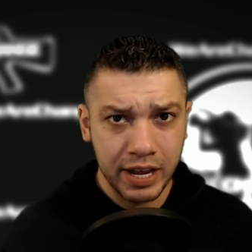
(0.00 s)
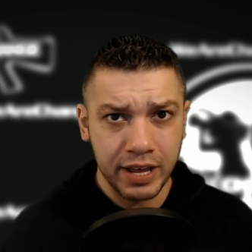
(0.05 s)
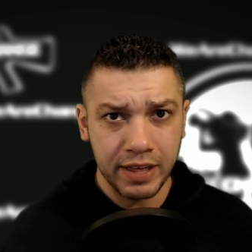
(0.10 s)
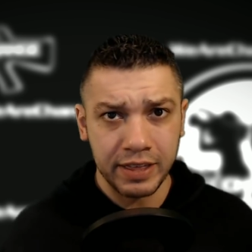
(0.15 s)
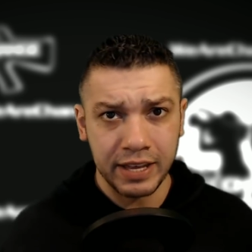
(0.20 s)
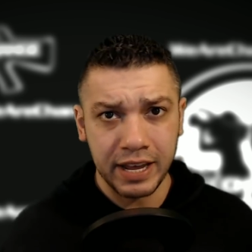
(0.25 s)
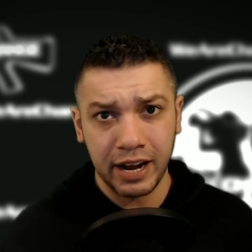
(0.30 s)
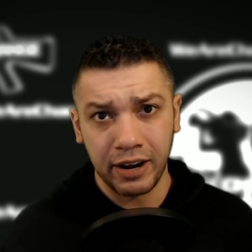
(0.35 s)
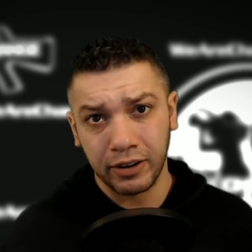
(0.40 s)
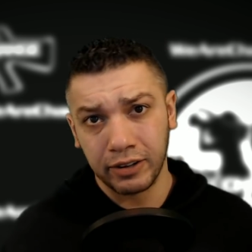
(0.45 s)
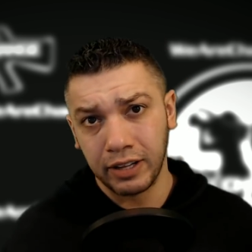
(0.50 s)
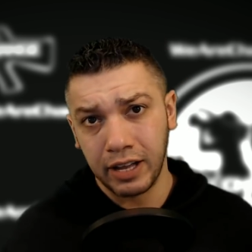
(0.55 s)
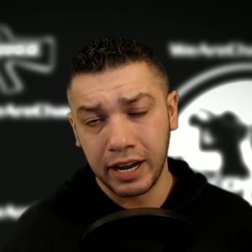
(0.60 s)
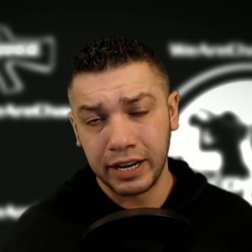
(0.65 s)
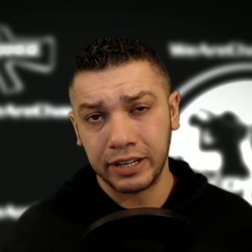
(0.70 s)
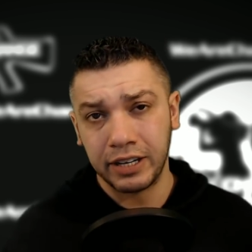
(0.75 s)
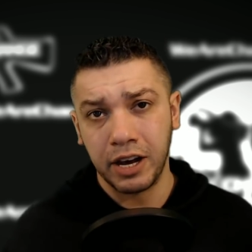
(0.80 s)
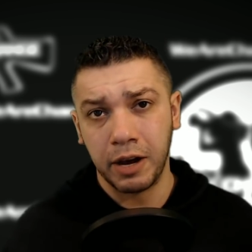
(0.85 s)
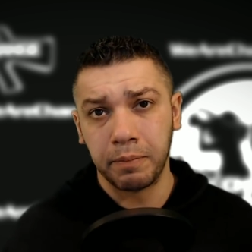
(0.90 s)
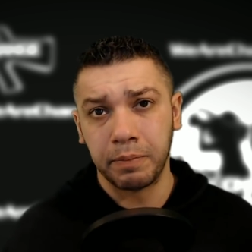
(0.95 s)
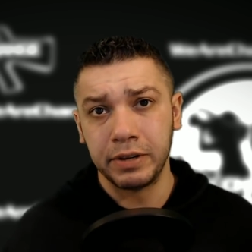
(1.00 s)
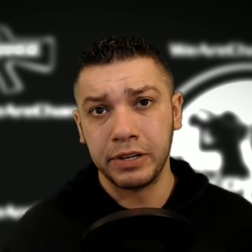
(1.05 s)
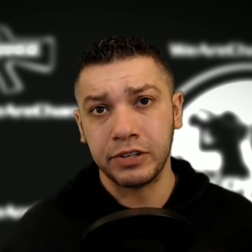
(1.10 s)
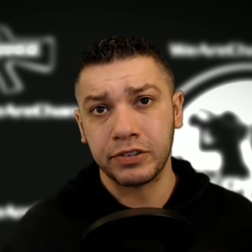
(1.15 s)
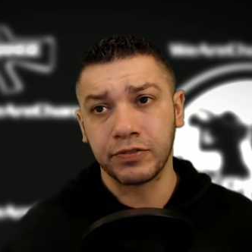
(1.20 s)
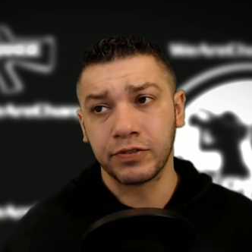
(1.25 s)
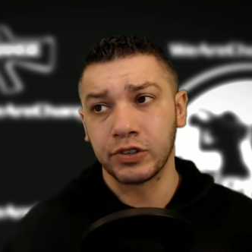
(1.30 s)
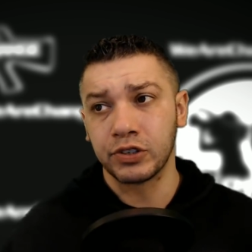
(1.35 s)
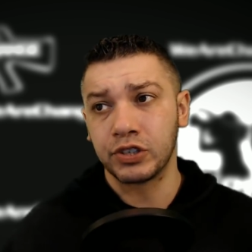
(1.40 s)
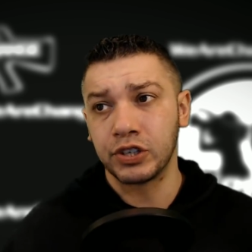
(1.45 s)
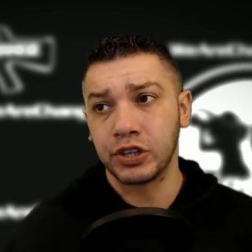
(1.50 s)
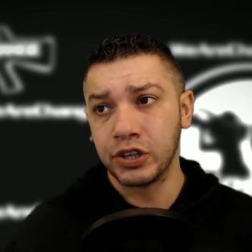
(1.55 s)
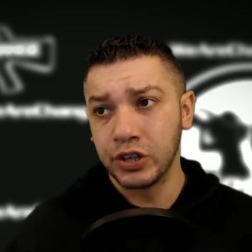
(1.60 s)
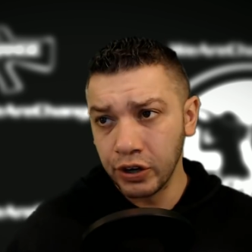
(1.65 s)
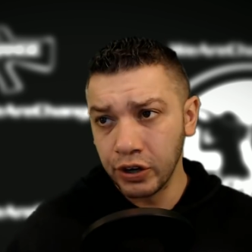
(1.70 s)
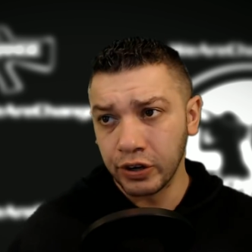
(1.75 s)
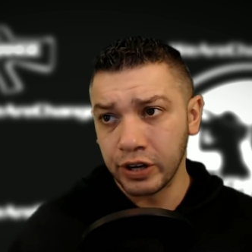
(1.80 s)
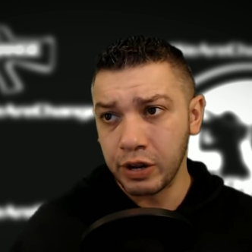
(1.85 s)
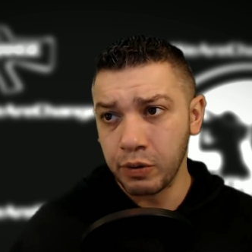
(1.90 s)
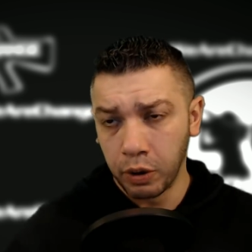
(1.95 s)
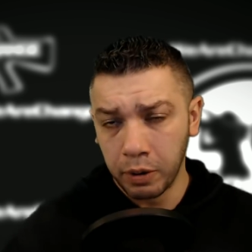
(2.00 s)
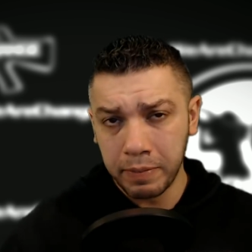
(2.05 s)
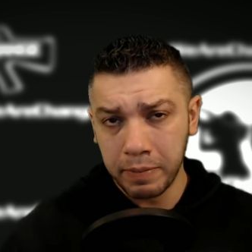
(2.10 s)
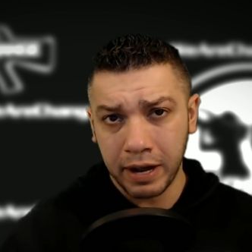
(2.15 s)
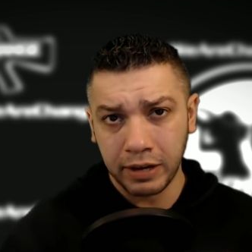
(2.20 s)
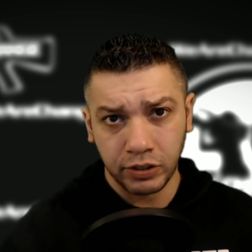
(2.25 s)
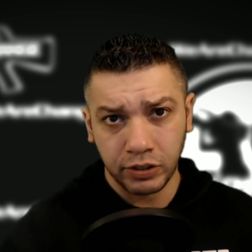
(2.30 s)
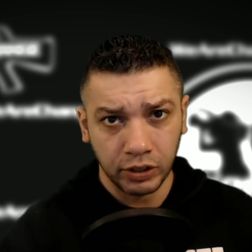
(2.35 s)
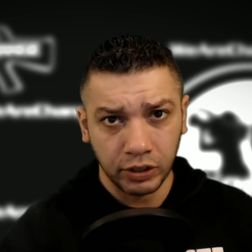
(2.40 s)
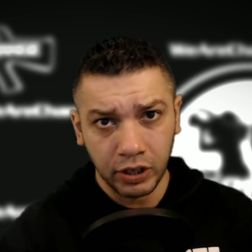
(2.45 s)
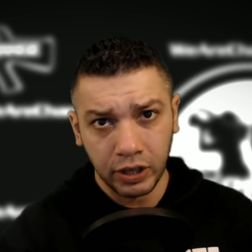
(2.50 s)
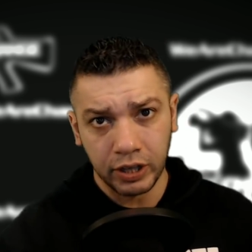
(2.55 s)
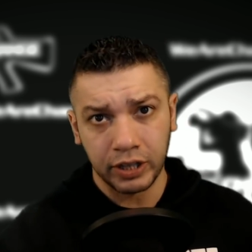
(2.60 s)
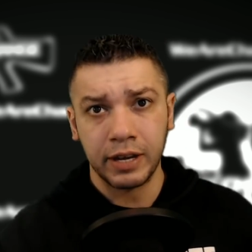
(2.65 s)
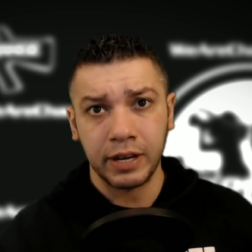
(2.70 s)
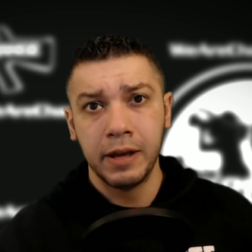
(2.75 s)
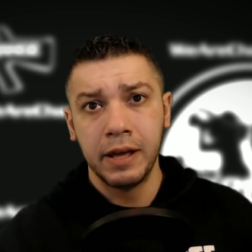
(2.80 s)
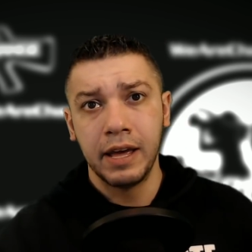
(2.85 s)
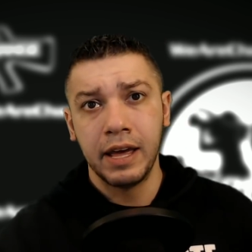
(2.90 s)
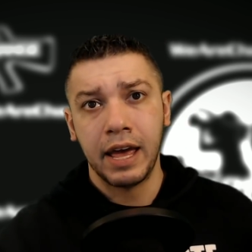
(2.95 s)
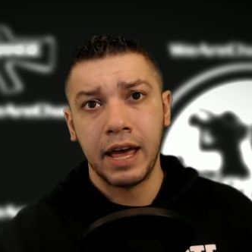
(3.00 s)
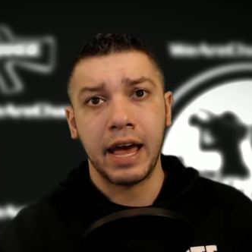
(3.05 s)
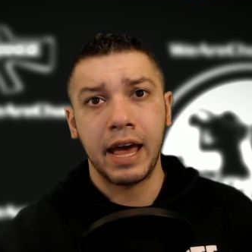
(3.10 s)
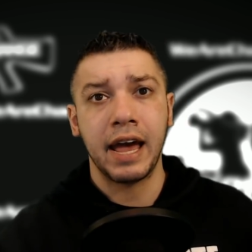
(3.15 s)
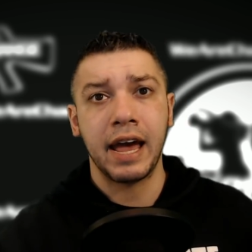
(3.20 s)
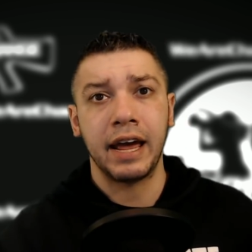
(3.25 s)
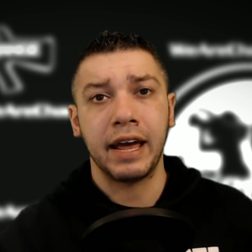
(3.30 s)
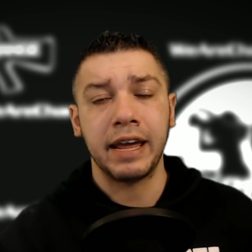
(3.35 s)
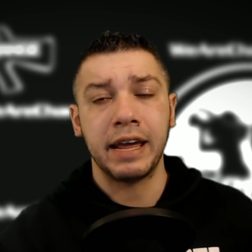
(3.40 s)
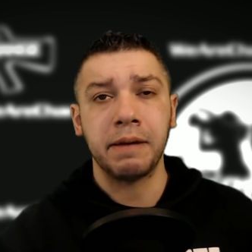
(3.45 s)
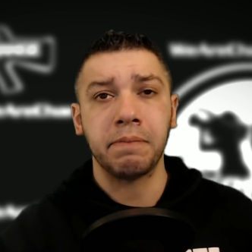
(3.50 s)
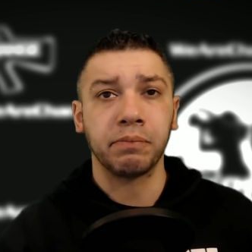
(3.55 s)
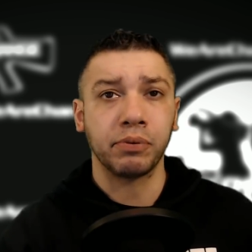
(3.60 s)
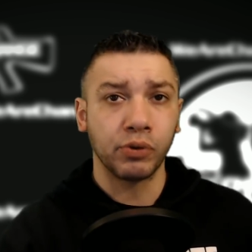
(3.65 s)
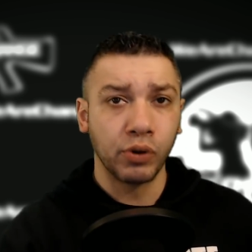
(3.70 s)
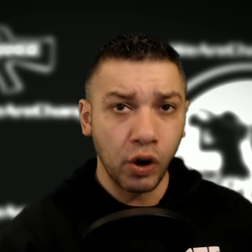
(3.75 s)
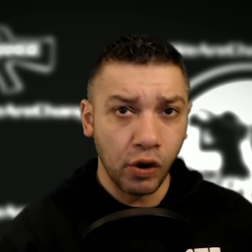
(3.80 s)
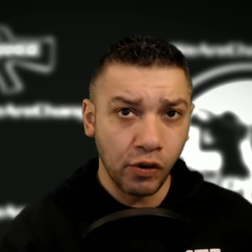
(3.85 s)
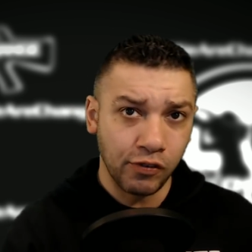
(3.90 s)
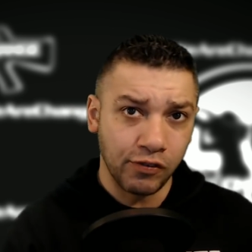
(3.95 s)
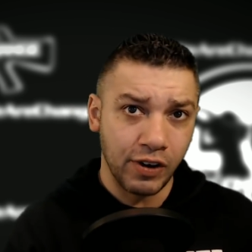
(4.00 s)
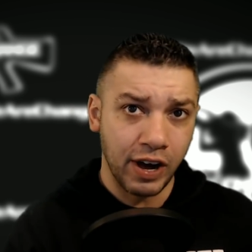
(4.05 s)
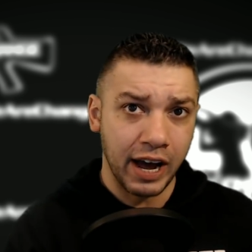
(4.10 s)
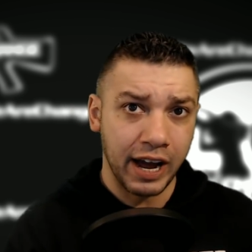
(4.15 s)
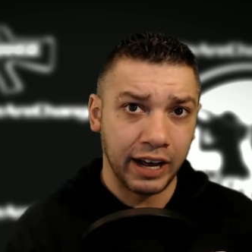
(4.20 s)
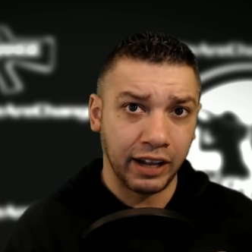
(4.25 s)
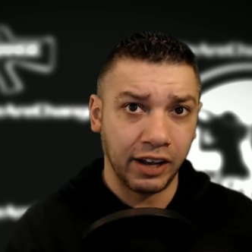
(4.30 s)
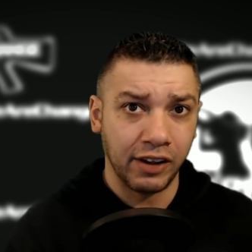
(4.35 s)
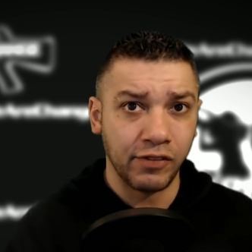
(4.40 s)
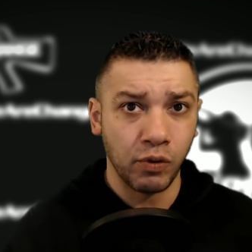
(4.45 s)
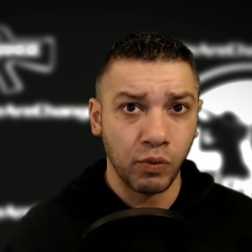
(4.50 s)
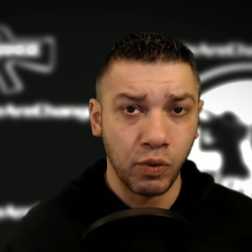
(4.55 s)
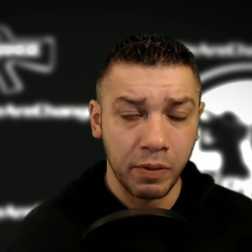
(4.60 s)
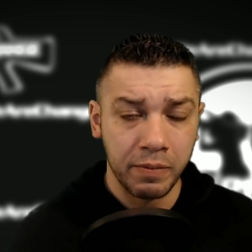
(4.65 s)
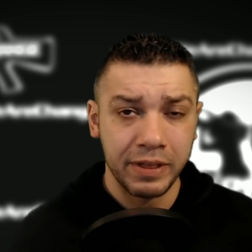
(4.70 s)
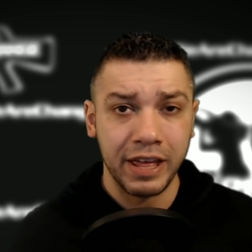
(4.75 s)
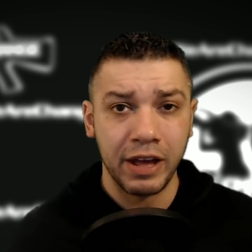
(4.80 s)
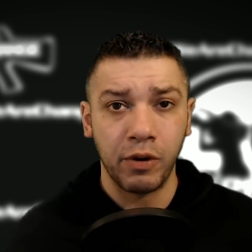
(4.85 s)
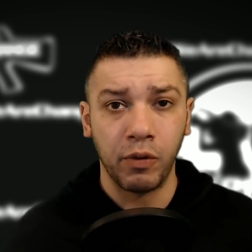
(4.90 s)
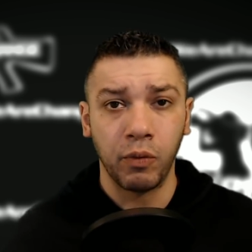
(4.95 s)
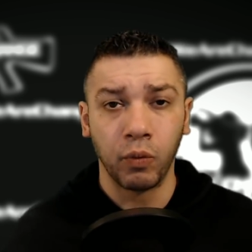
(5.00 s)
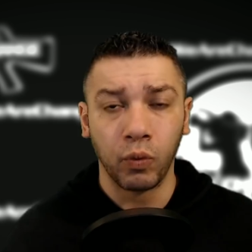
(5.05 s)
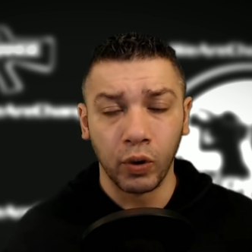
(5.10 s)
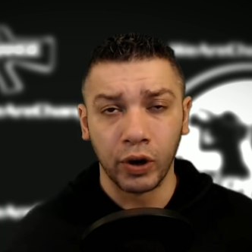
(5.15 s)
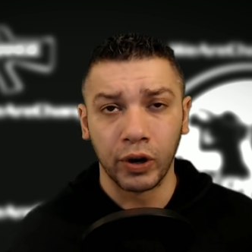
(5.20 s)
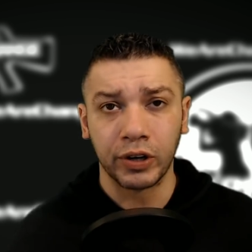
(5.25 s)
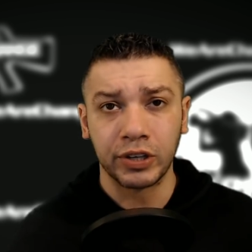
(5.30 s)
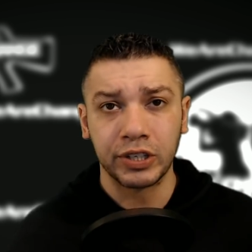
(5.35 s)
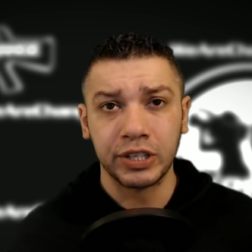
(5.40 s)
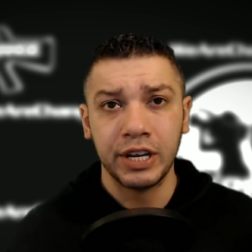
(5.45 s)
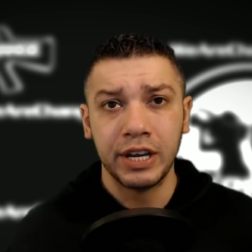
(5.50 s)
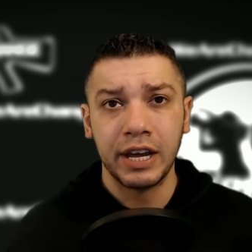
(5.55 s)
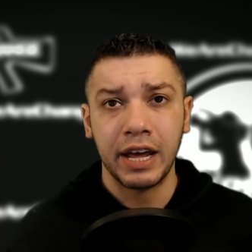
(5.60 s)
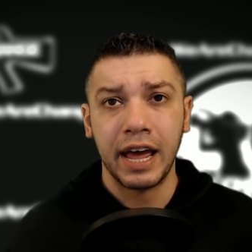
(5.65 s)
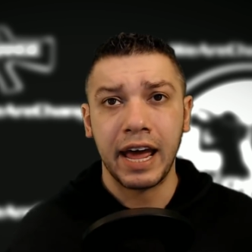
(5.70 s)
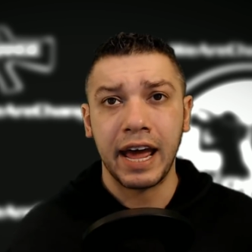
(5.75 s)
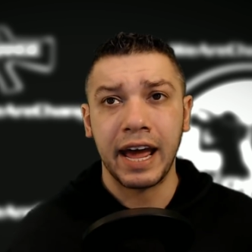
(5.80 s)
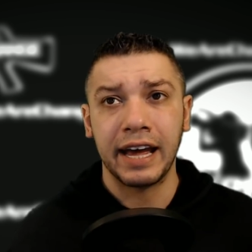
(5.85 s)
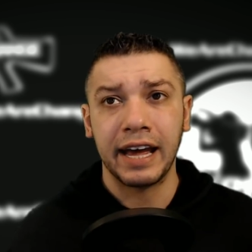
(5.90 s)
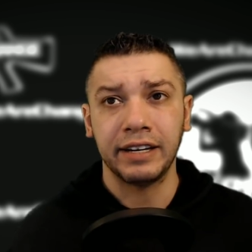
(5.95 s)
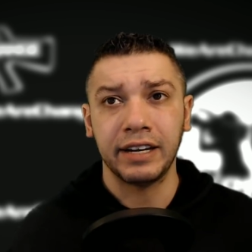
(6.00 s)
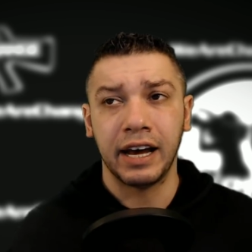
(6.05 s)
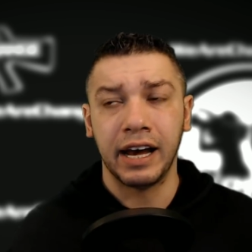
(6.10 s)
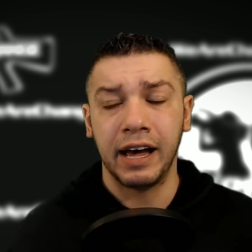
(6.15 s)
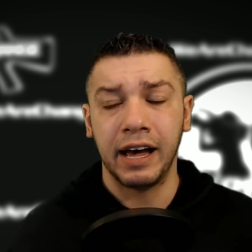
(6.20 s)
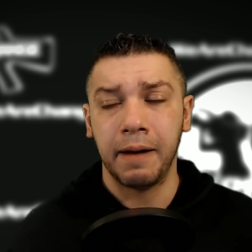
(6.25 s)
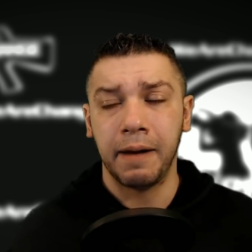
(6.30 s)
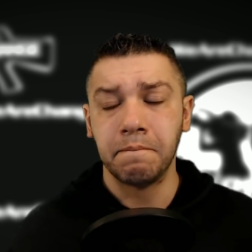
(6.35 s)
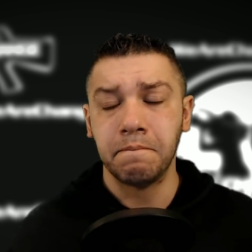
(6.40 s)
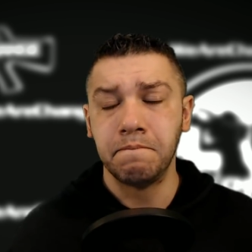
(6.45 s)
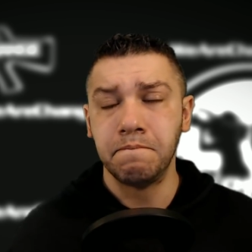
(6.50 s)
the airline companies for security, we're about to look at a profile of a woman that worked at, I